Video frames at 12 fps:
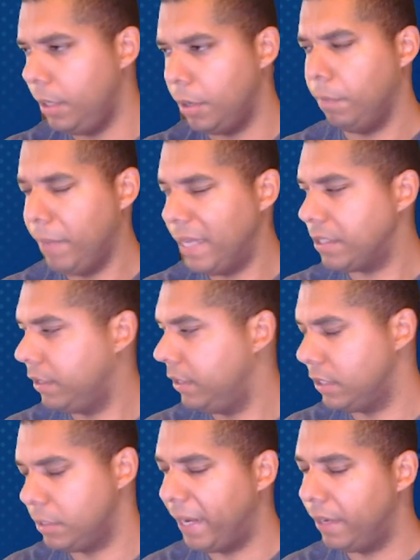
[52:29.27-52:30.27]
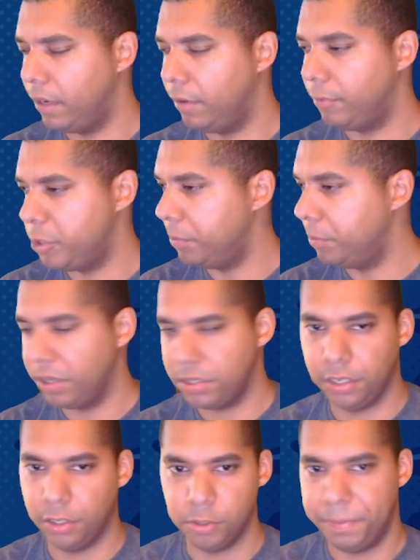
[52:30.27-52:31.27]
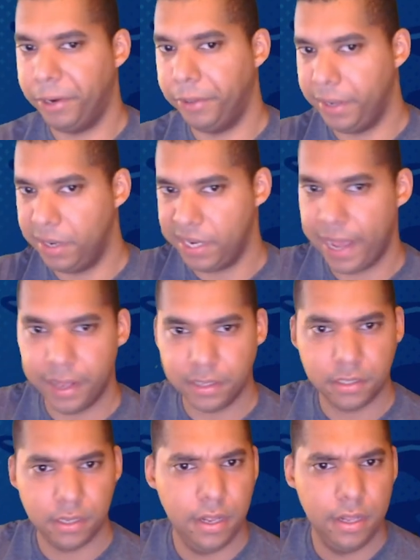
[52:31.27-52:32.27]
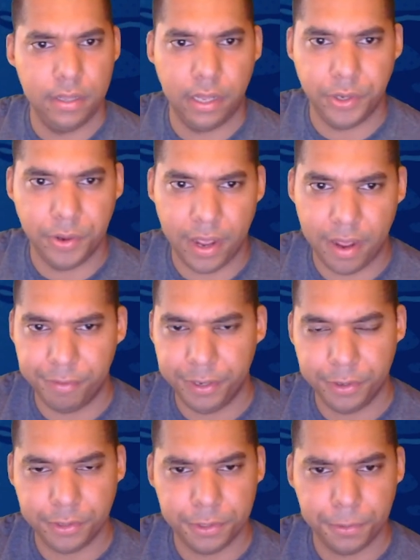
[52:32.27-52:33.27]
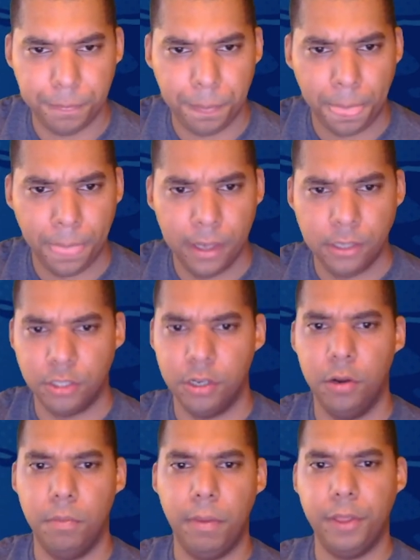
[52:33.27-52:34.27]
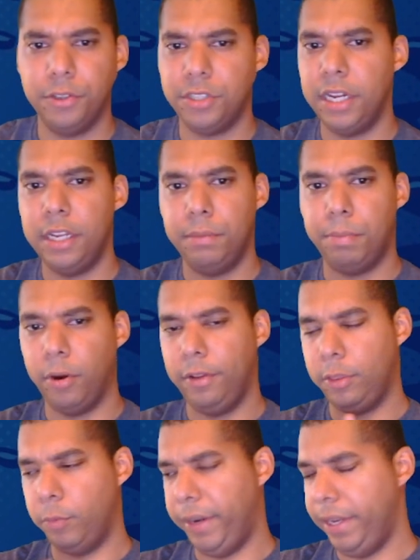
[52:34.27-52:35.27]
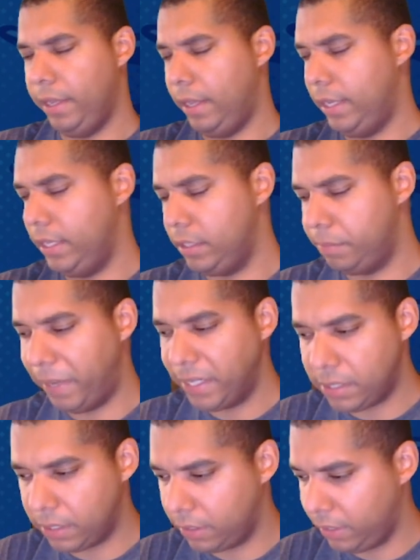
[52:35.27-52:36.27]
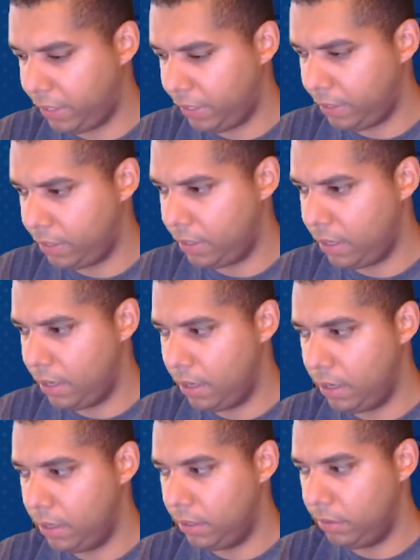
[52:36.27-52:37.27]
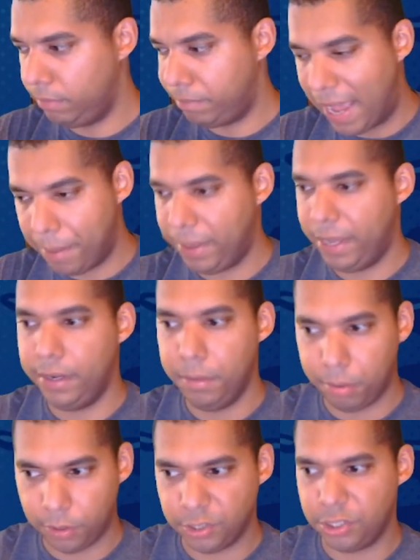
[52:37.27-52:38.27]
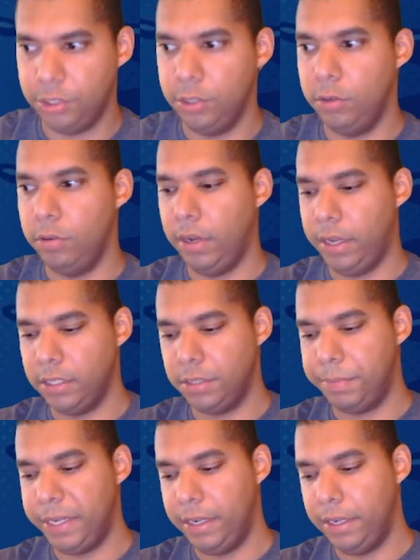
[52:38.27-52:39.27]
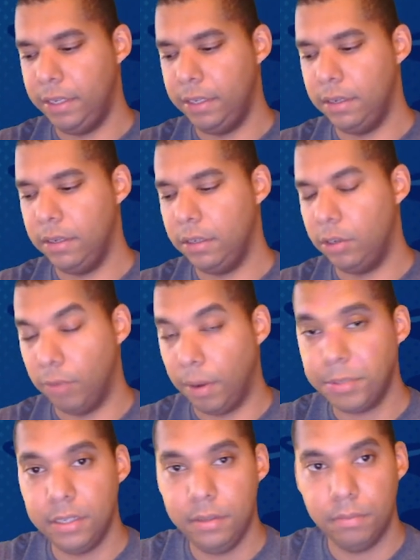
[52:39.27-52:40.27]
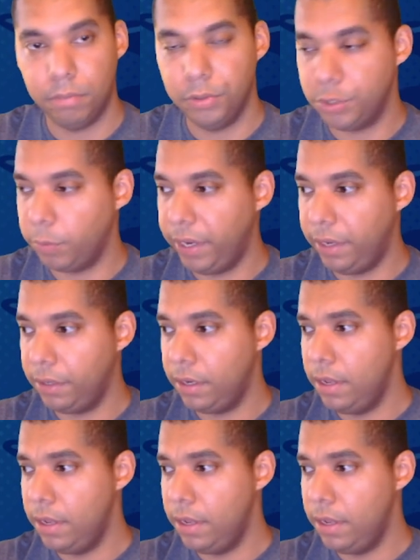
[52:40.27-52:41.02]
basically the span of 2 books, and there's barely any ads that you have in here too. So Mother's Day Part 3 is basically Batman in Part 2 has been corrupted, Bruce Wayne,